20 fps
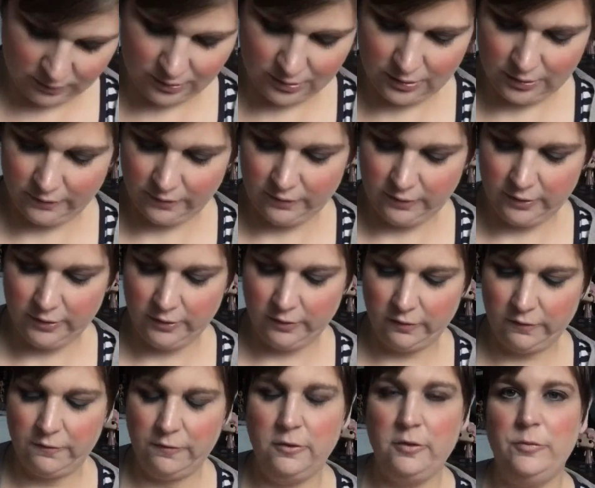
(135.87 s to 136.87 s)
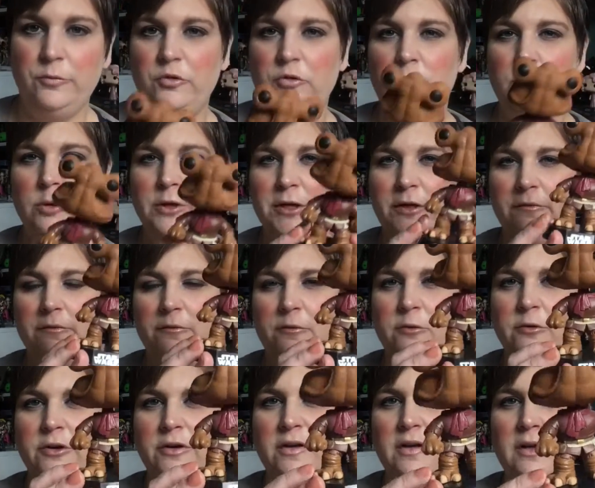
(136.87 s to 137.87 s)
and this is from
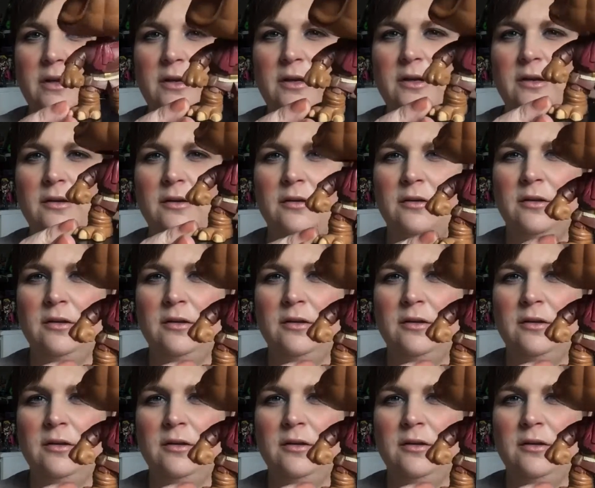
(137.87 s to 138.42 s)
2014